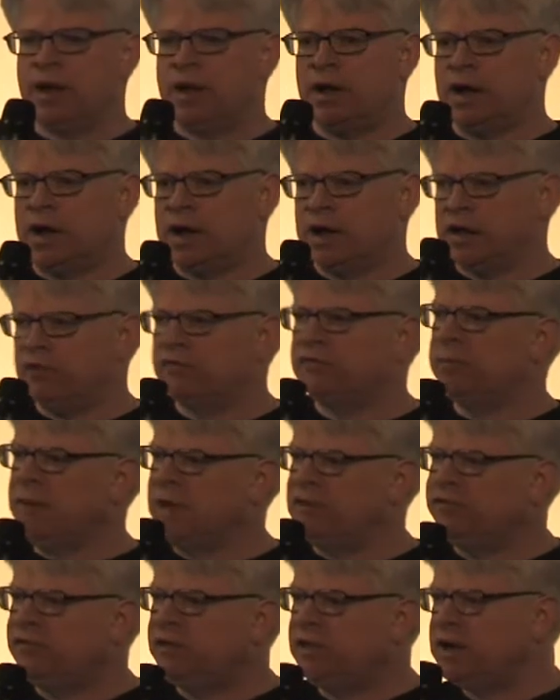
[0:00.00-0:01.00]

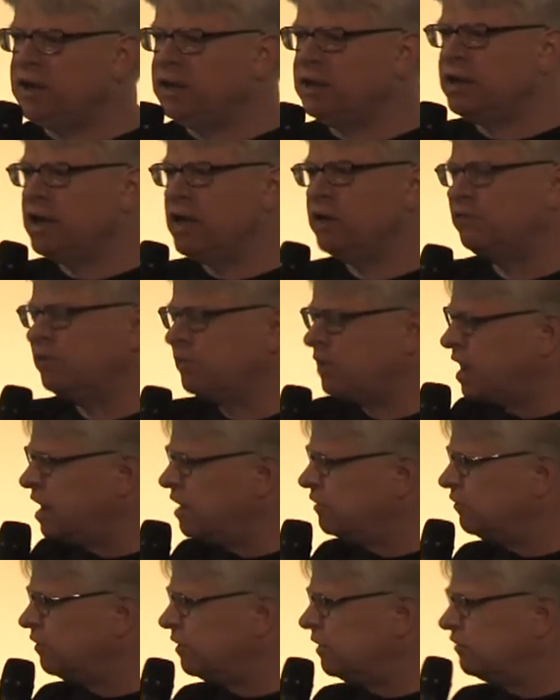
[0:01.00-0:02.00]
especially in the
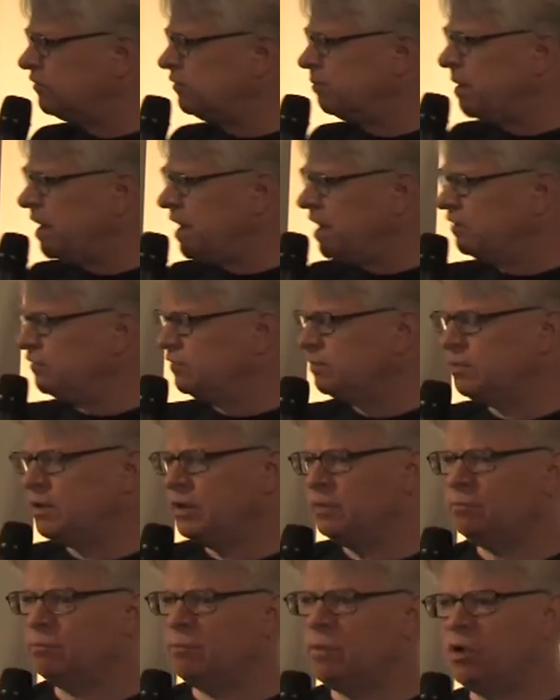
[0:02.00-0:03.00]
educational space,
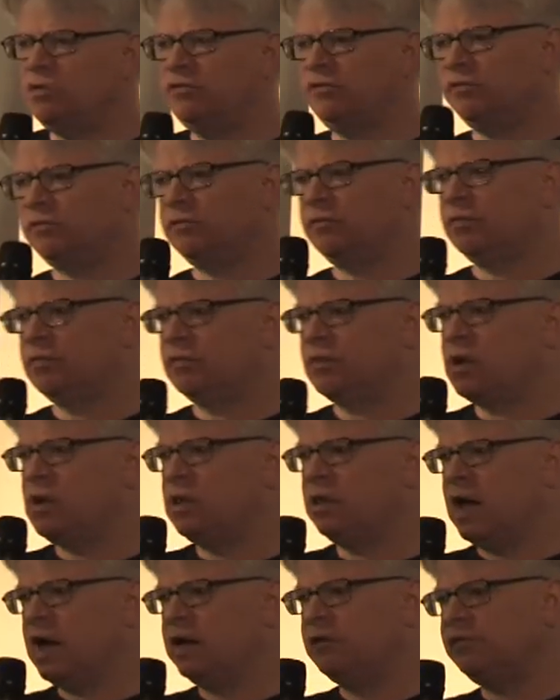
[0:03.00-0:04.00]
but most
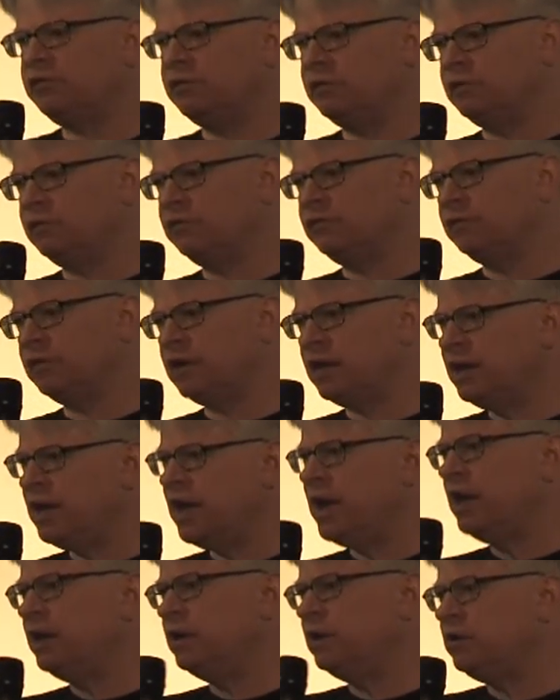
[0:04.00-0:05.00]
collections,
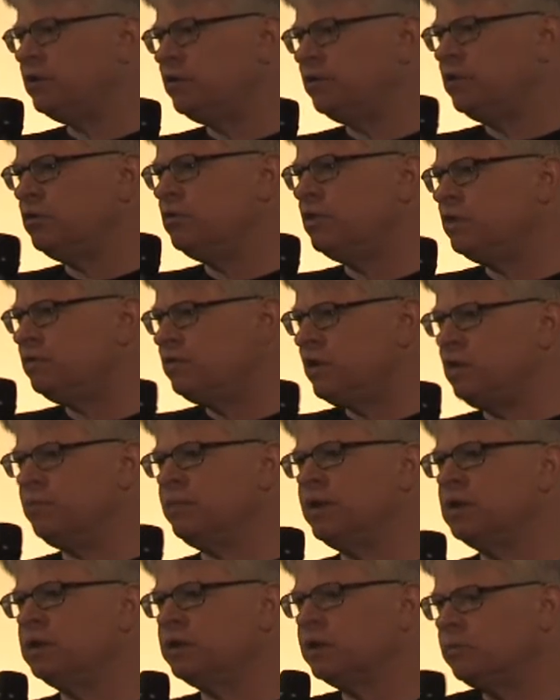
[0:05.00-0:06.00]
again, you can tell
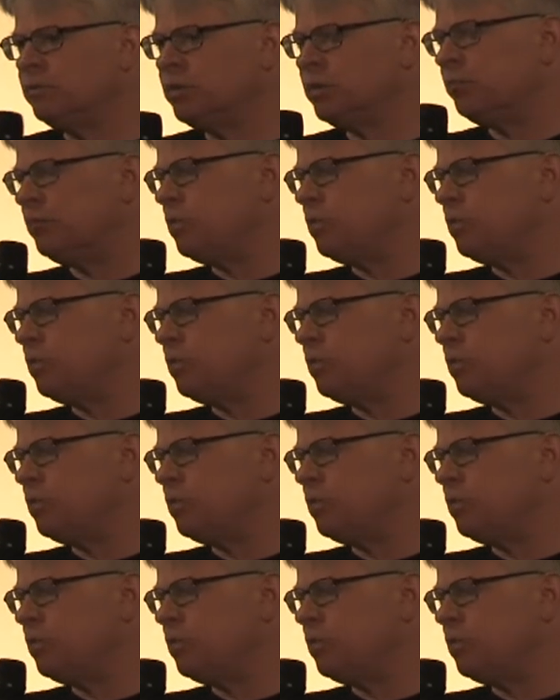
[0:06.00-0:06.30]
me a little bit